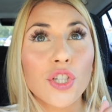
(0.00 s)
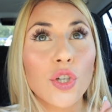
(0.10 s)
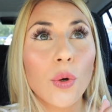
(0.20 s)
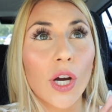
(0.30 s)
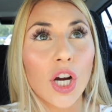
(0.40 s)

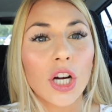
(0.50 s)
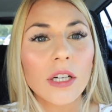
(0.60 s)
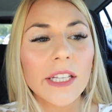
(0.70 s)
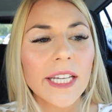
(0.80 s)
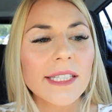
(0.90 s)
to
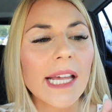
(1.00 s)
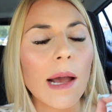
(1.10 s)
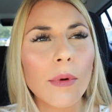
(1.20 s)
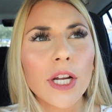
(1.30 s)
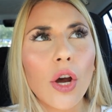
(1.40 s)
Kirkland's.
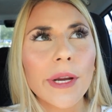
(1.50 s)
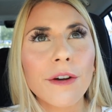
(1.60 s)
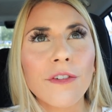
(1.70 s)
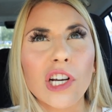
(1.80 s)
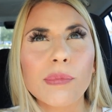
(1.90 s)
I'm gonna go
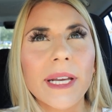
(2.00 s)
here first